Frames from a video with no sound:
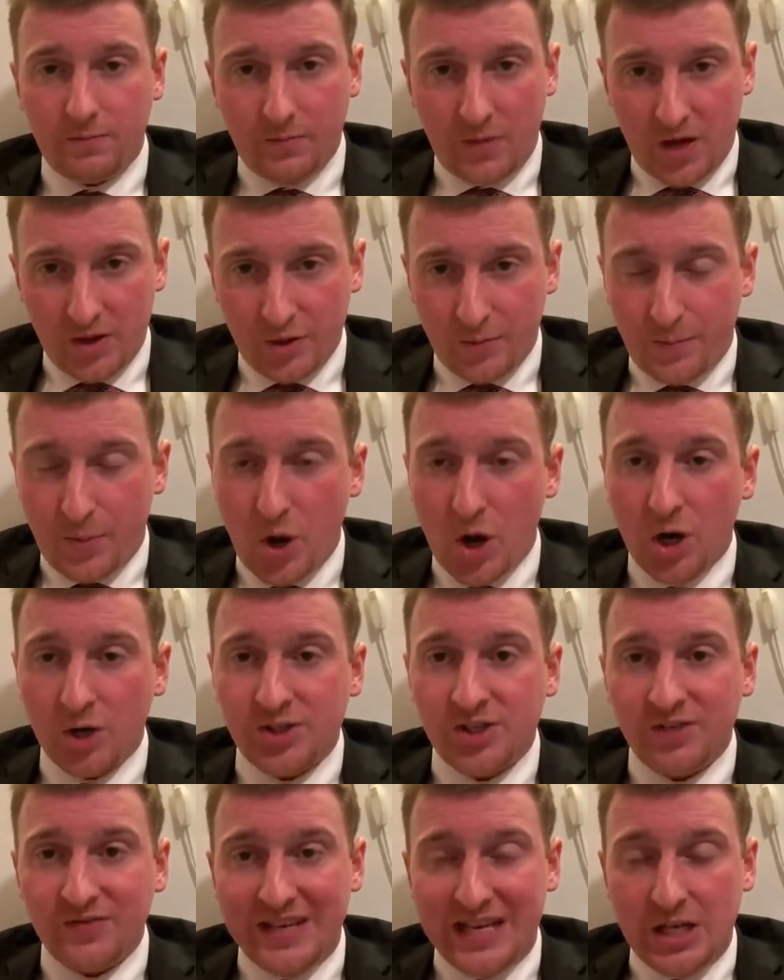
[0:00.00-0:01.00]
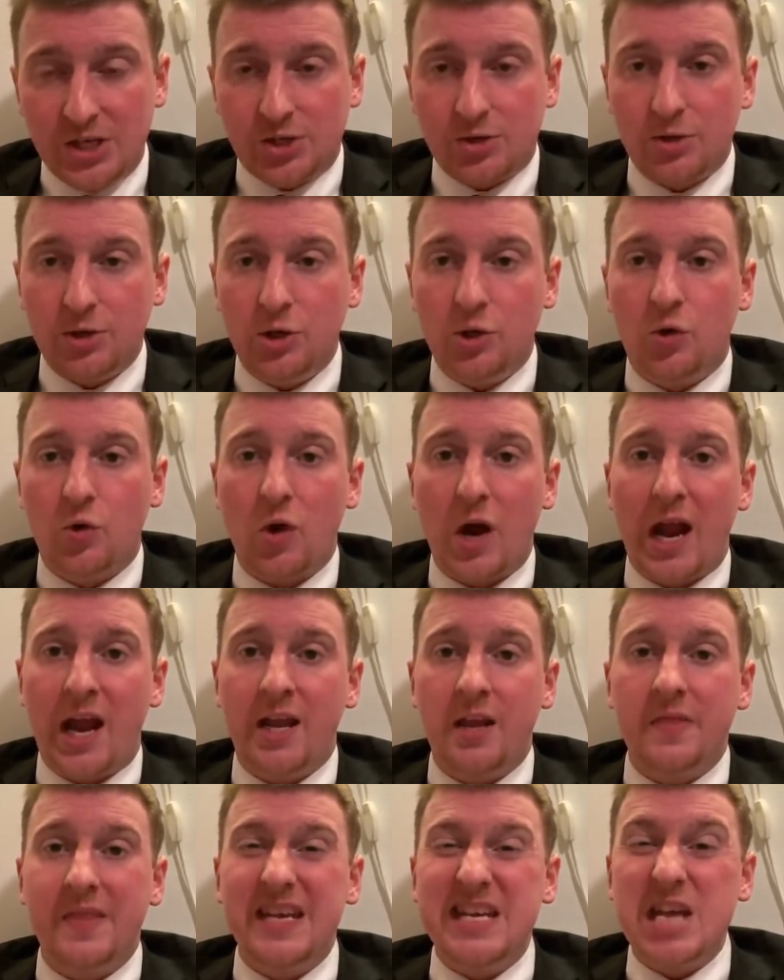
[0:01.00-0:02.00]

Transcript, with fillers: other parts of eastern Ukraine in the